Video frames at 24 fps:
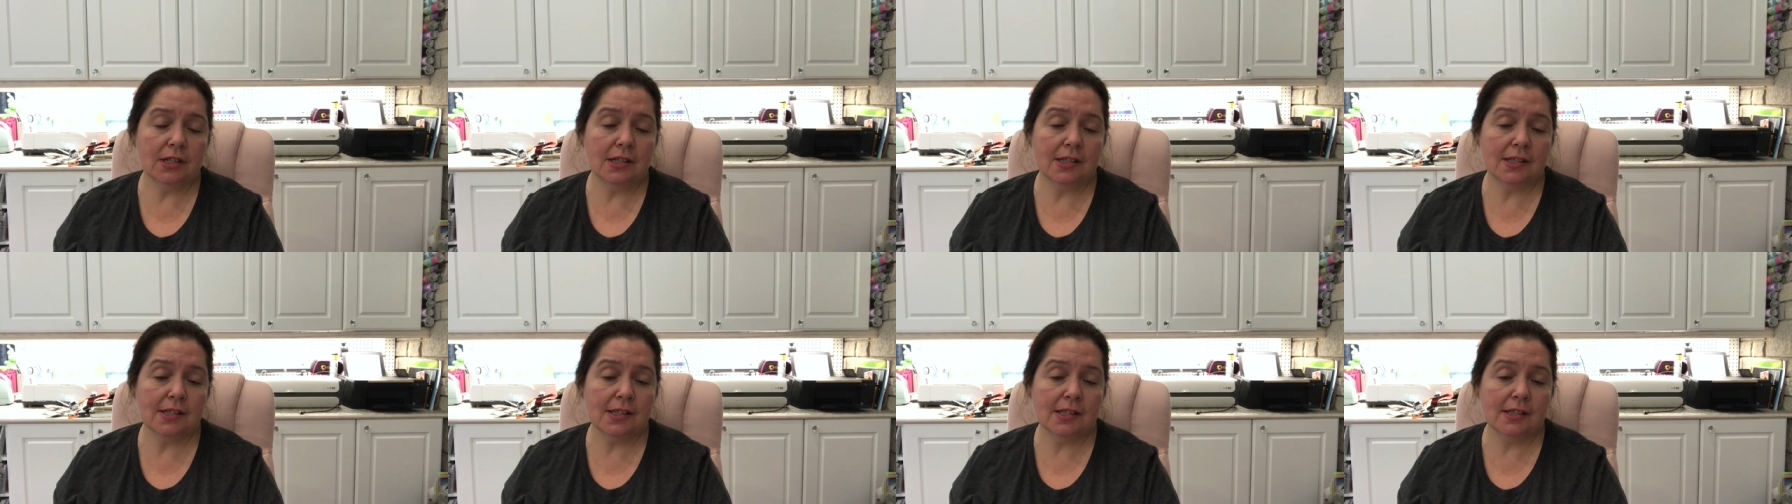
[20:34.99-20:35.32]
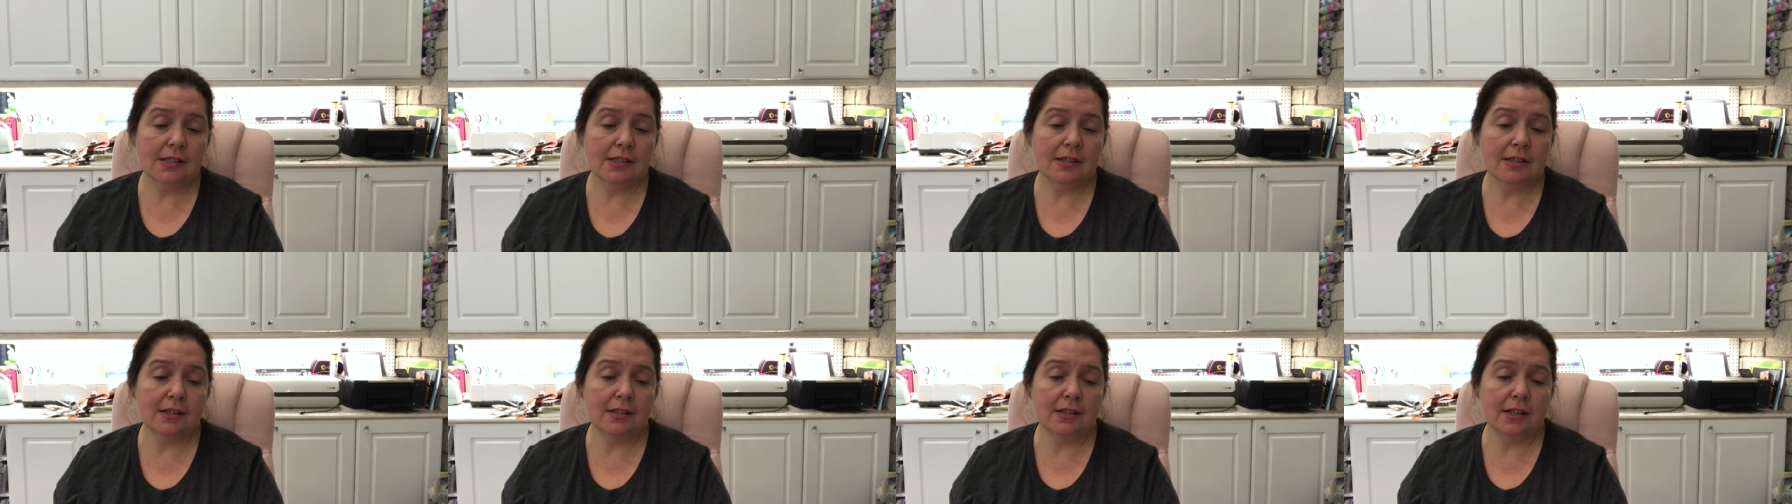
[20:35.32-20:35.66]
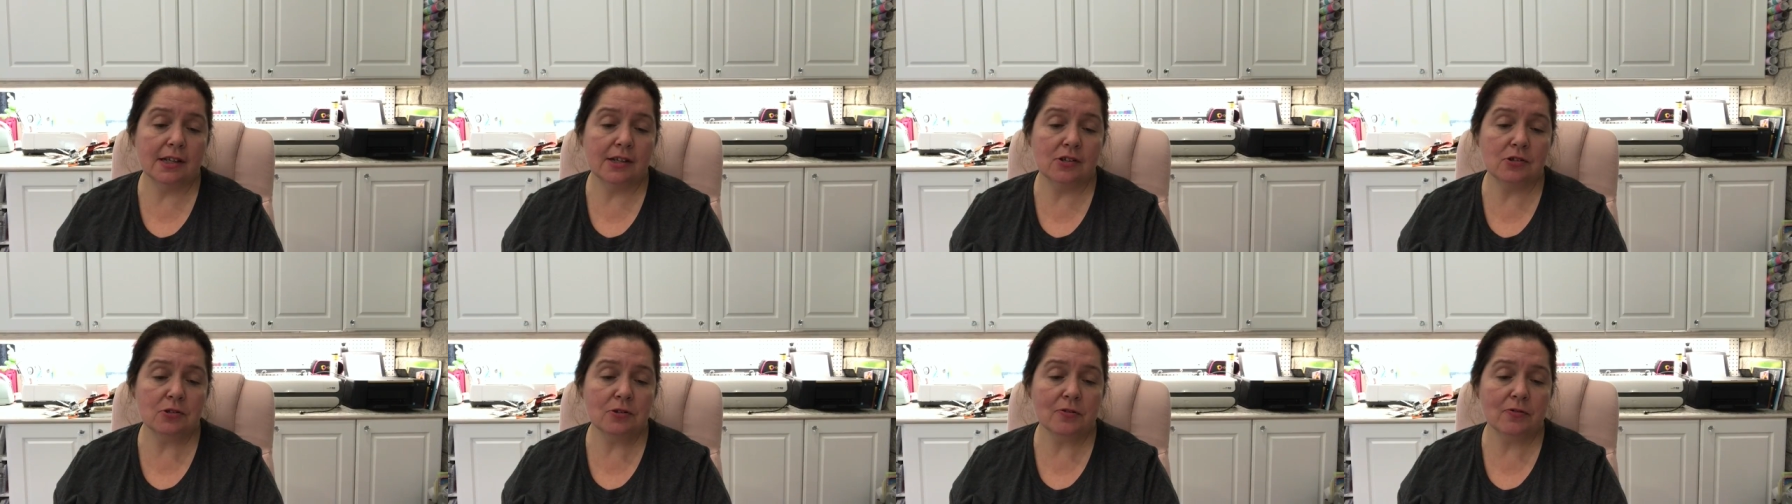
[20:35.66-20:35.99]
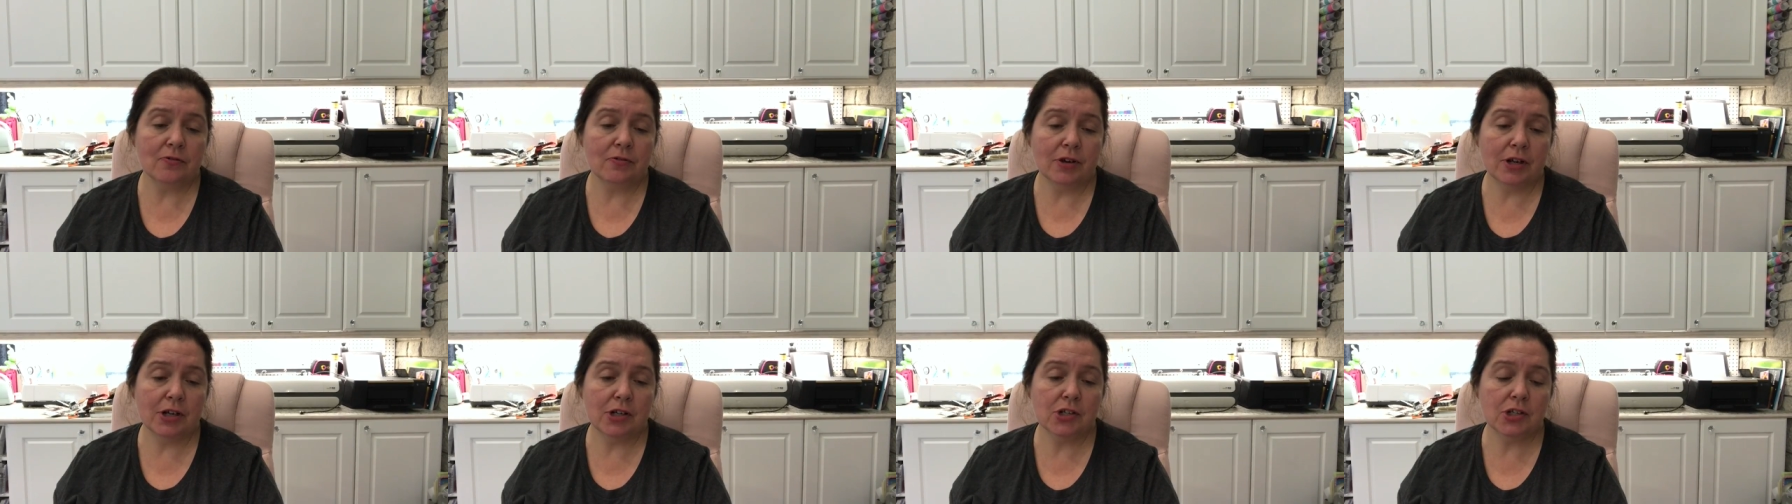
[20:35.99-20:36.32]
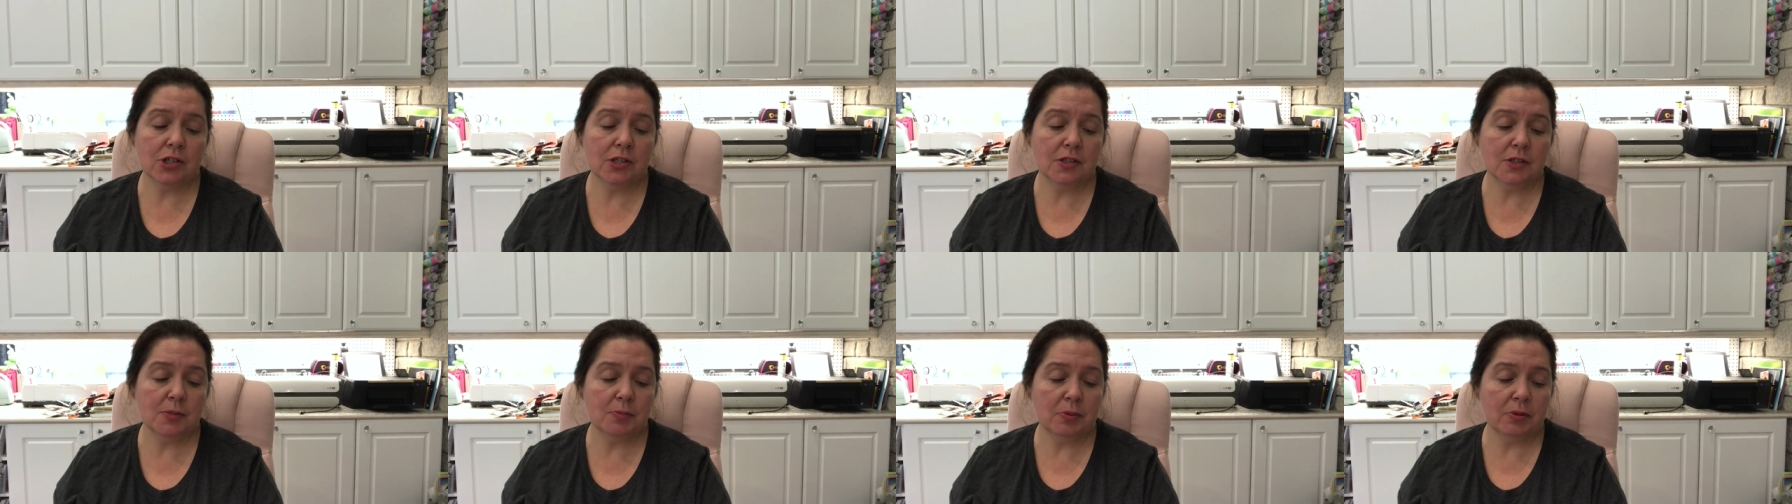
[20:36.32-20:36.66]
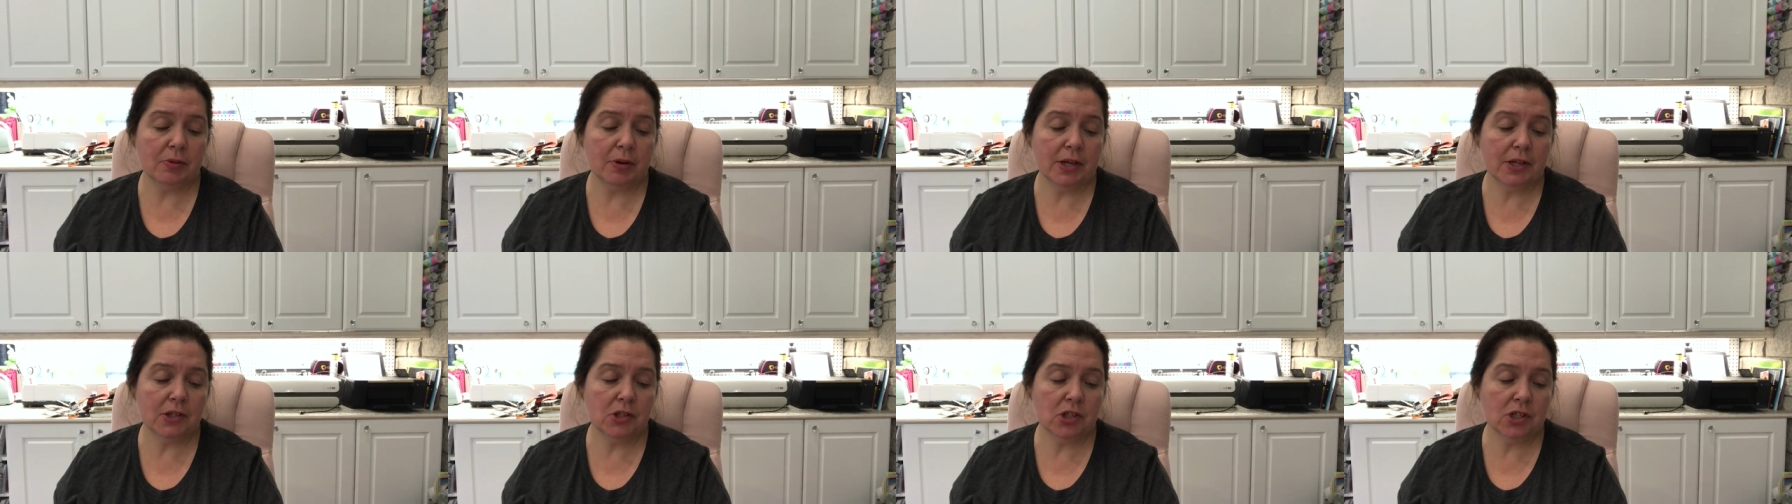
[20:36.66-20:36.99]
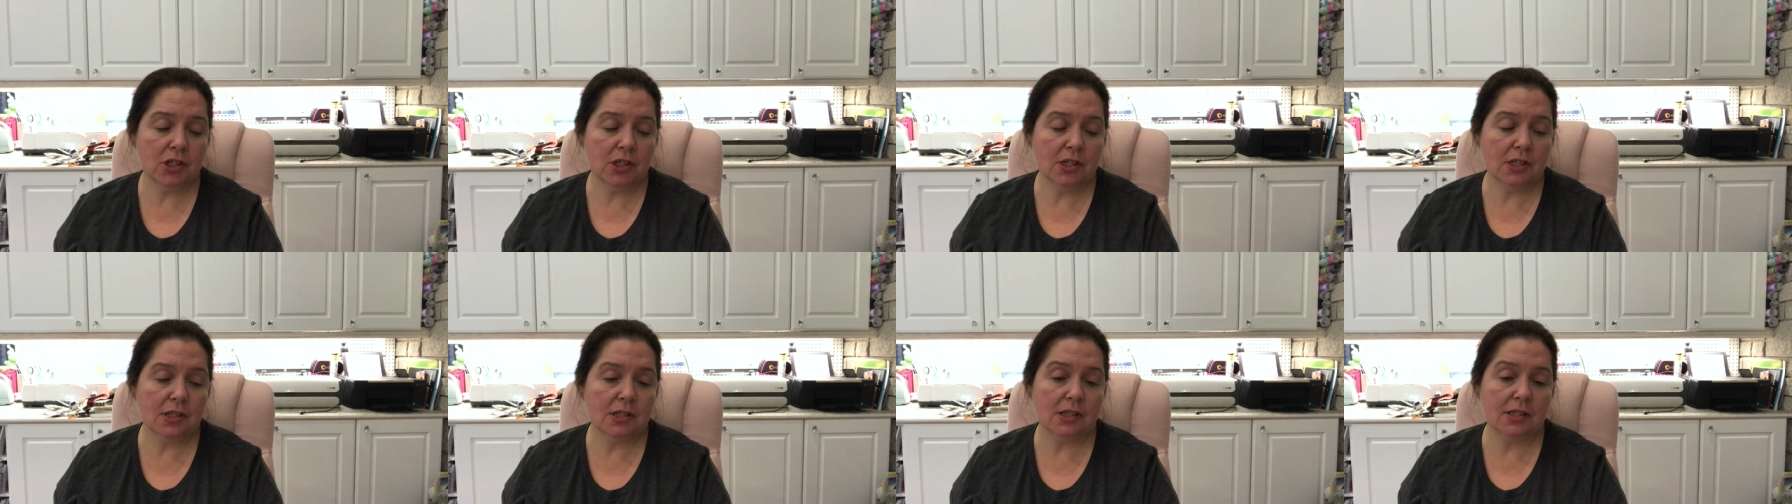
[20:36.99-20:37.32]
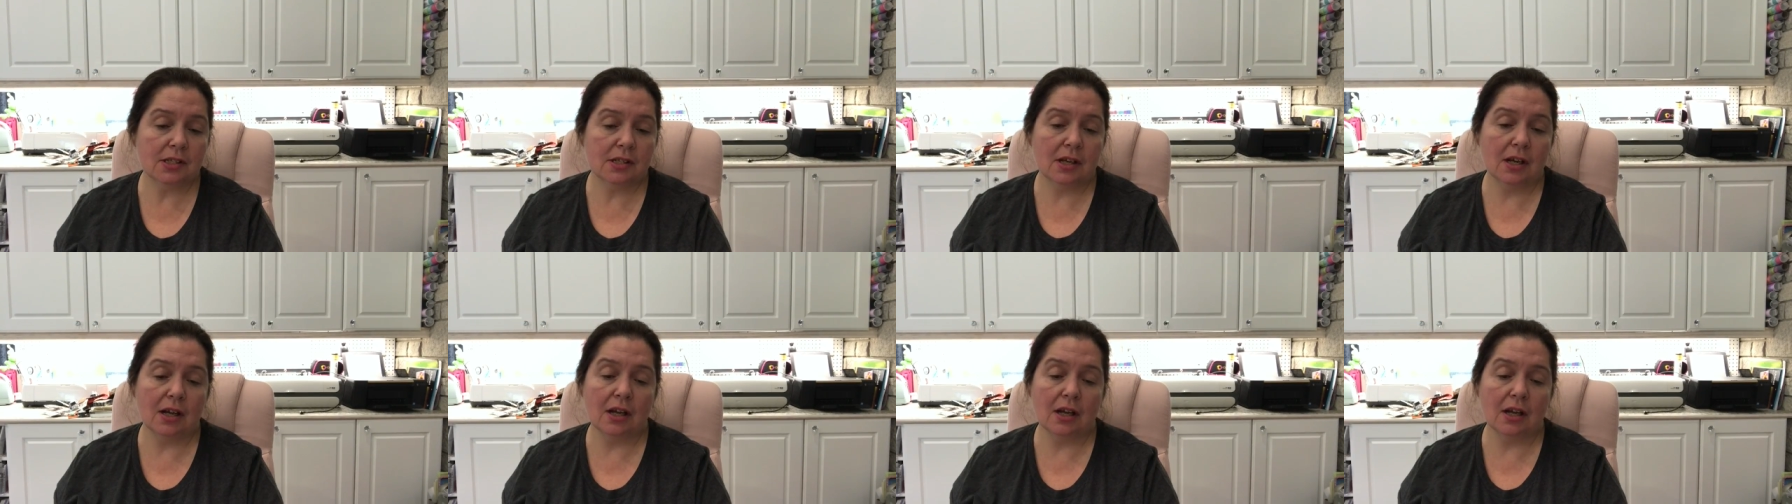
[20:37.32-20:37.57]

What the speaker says: This is the Nature Fresh Inspirations